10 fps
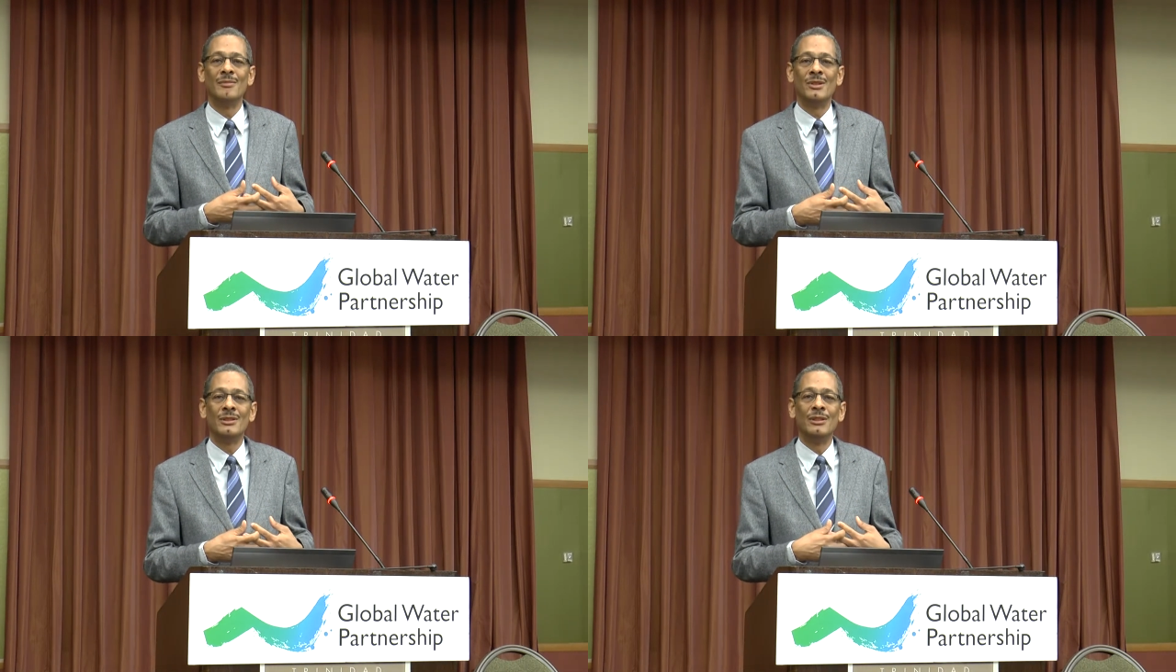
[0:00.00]

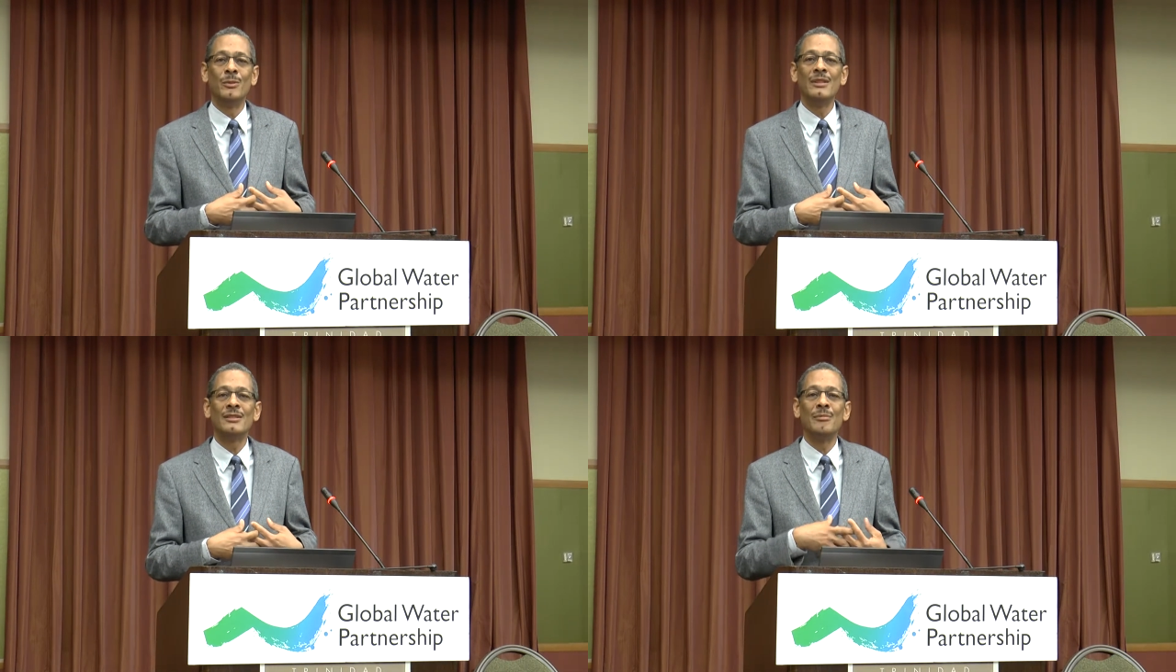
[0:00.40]
because
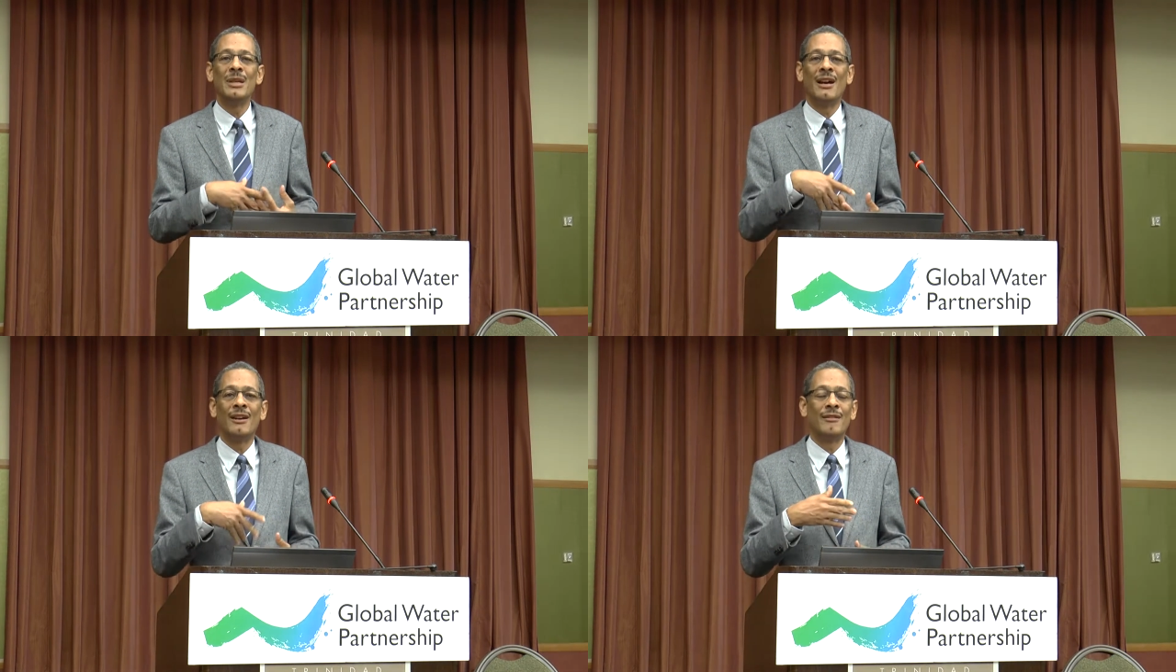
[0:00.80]
earthquakes can
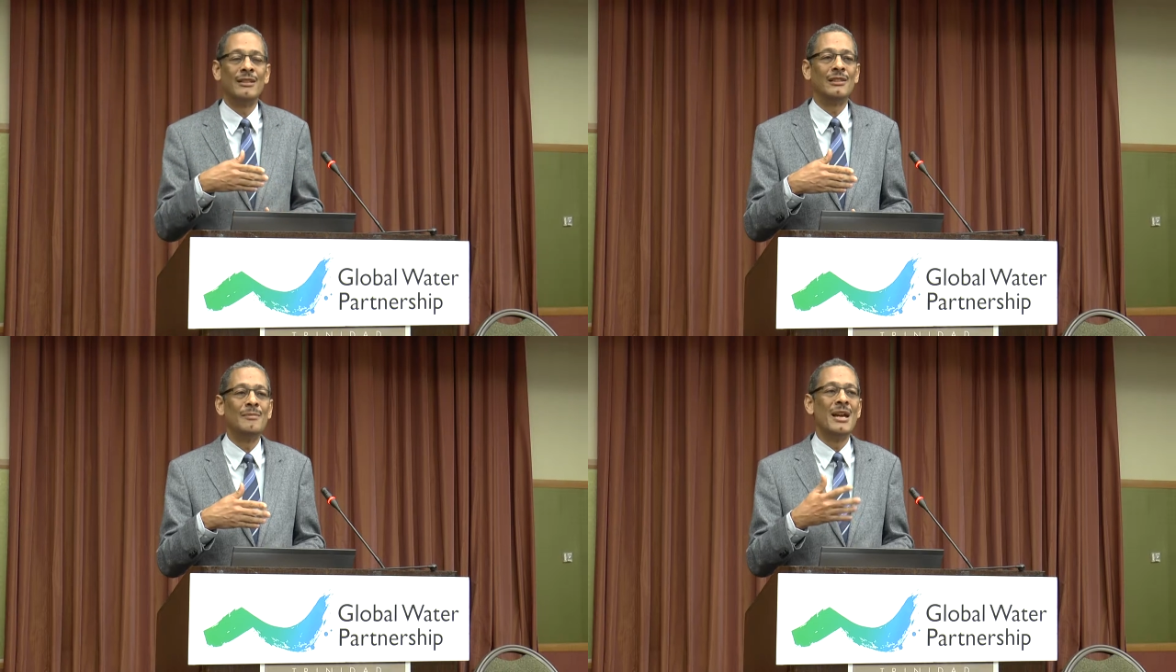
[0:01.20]
be
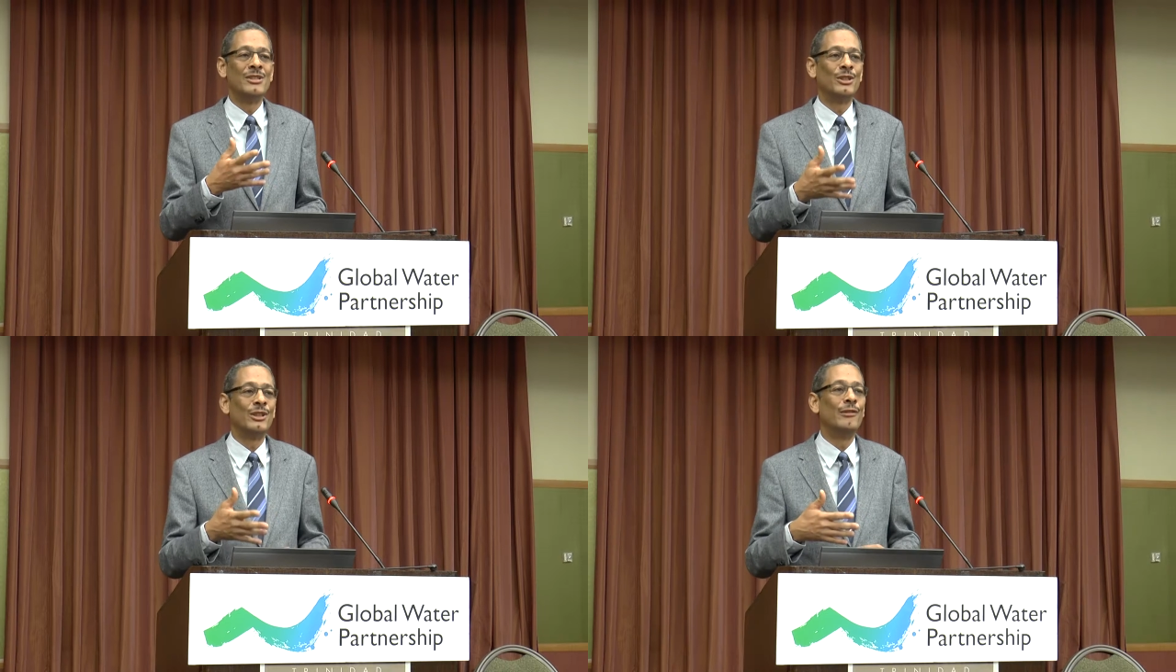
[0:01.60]
accurately
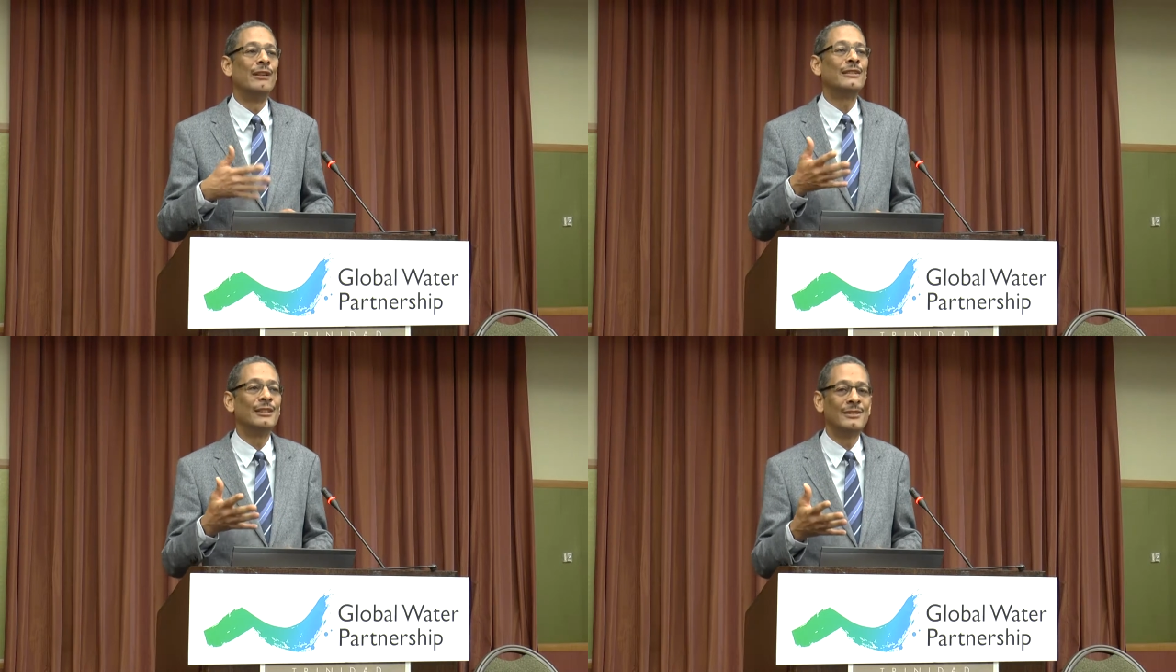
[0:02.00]
measured on the
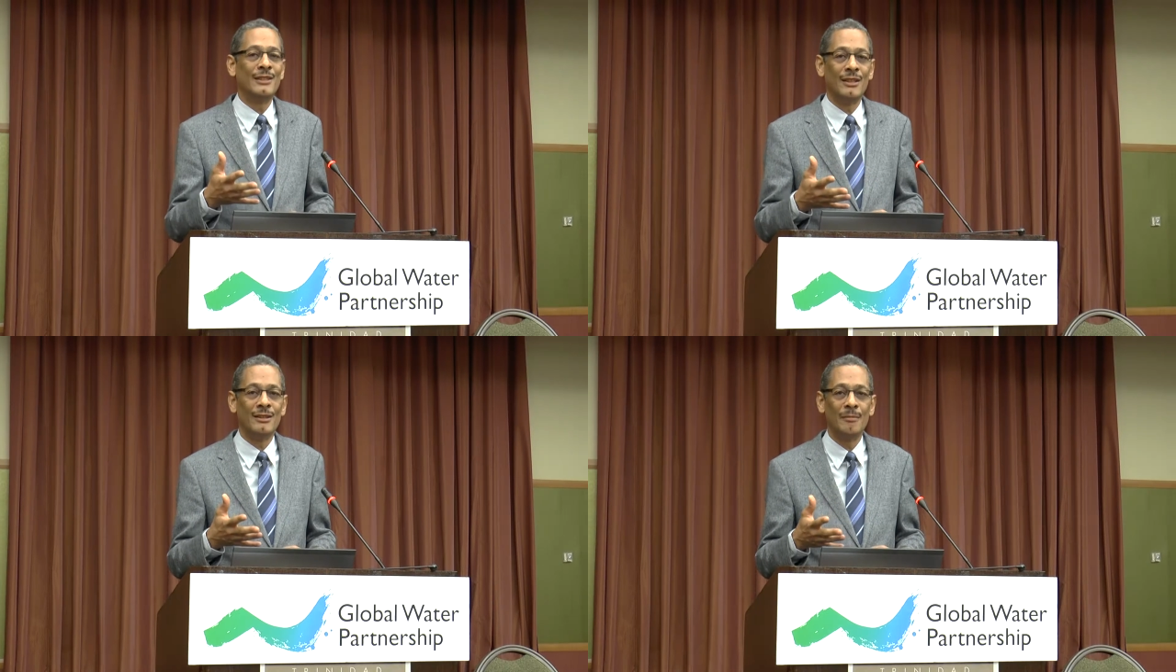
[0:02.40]
Richter
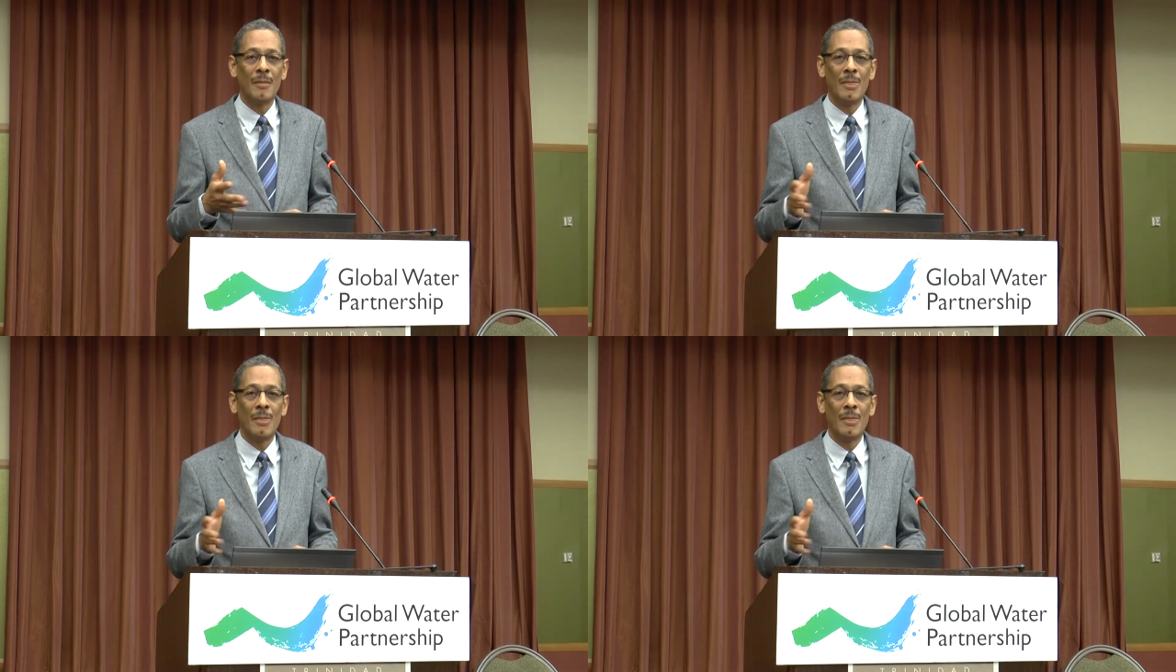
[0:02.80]
scale.